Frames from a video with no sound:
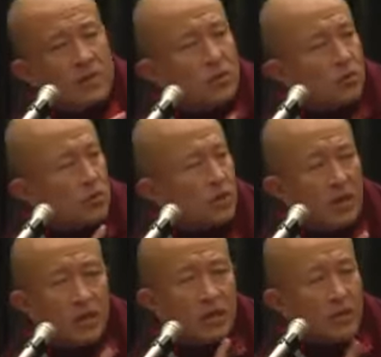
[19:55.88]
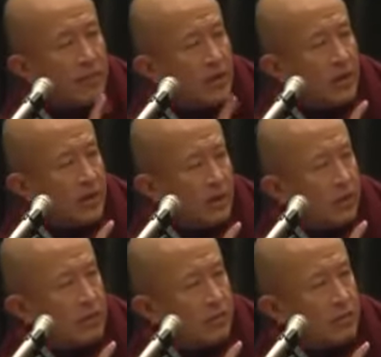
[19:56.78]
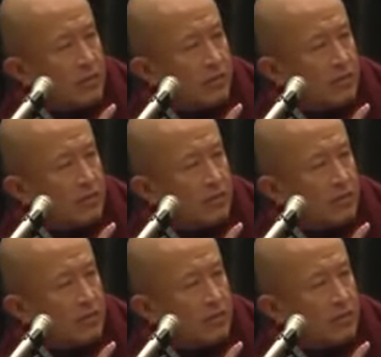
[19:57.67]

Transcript: this is not really a complaint, no?